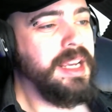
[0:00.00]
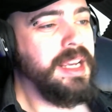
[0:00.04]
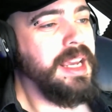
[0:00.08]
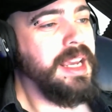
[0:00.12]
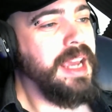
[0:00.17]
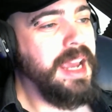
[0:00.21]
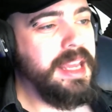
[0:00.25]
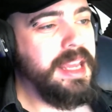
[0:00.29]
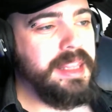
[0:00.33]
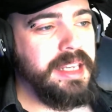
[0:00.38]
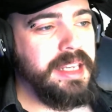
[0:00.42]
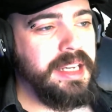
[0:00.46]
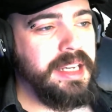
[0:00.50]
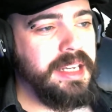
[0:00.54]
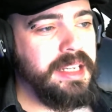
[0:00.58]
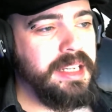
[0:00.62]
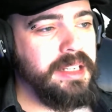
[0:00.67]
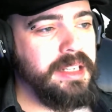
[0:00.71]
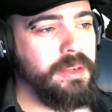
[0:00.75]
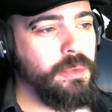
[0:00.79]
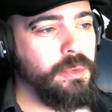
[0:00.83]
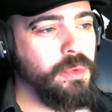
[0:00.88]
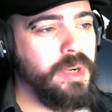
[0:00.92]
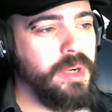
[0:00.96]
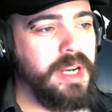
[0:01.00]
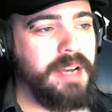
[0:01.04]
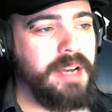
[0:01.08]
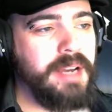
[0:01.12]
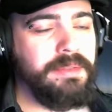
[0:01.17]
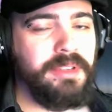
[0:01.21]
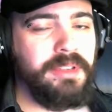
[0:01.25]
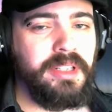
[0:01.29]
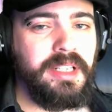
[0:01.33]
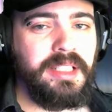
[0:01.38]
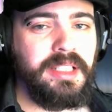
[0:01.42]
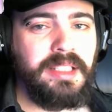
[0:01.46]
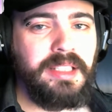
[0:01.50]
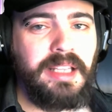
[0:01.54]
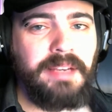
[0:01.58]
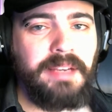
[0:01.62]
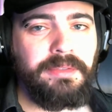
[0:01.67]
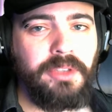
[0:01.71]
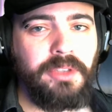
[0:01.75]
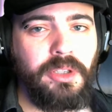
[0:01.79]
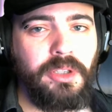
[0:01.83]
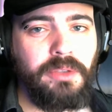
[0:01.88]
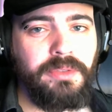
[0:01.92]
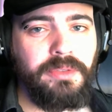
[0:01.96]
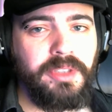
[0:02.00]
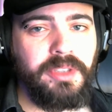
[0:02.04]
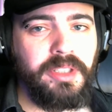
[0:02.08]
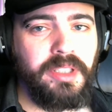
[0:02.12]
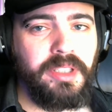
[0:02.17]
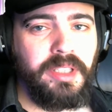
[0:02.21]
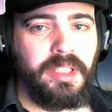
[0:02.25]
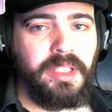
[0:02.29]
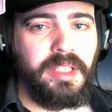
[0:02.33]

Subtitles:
And then whatever is left over